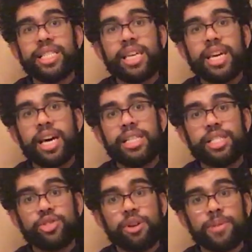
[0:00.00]
the
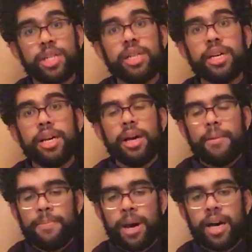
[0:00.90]
description,
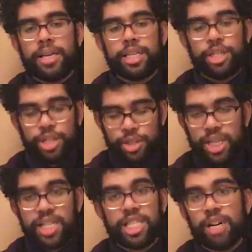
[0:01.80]
but you just
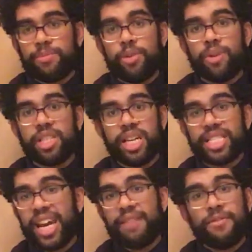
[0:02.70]
need a dark blue one of these,
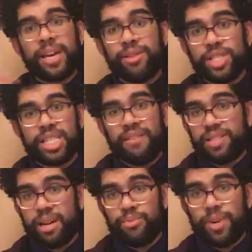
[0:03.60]
and everything else is
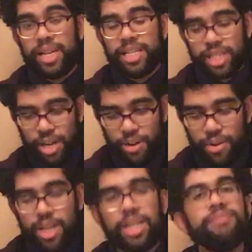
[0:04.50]
covered up really. So,
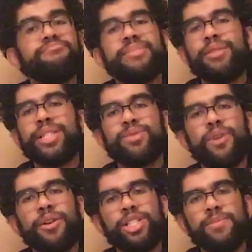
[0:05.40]
don't need to
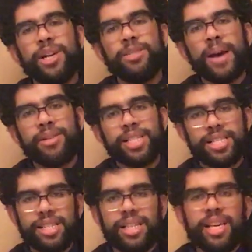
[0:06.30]
worry too much about it.